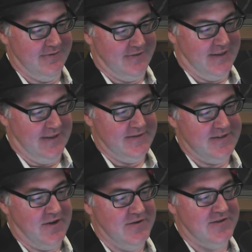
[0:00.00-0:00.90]
Yeah. Right?
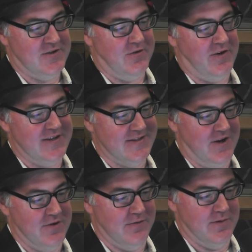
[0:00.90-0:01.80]
So he's sort of on his
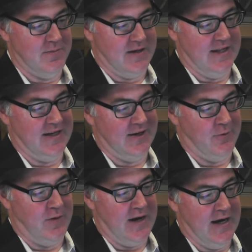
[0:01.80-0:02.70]
own from the beginning in a
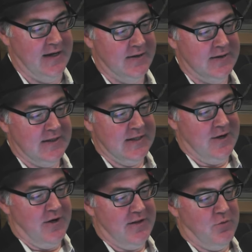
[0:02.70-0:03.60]
way.
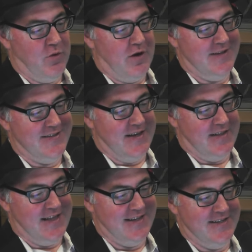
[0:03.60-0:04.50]
Wally
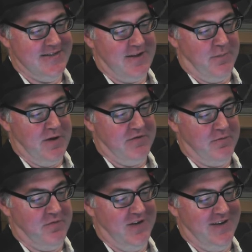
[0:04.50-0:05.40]
said, "That didn't stop me from
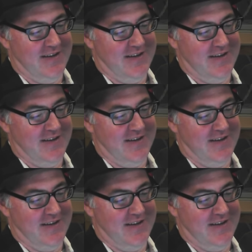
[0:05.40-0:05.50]
filling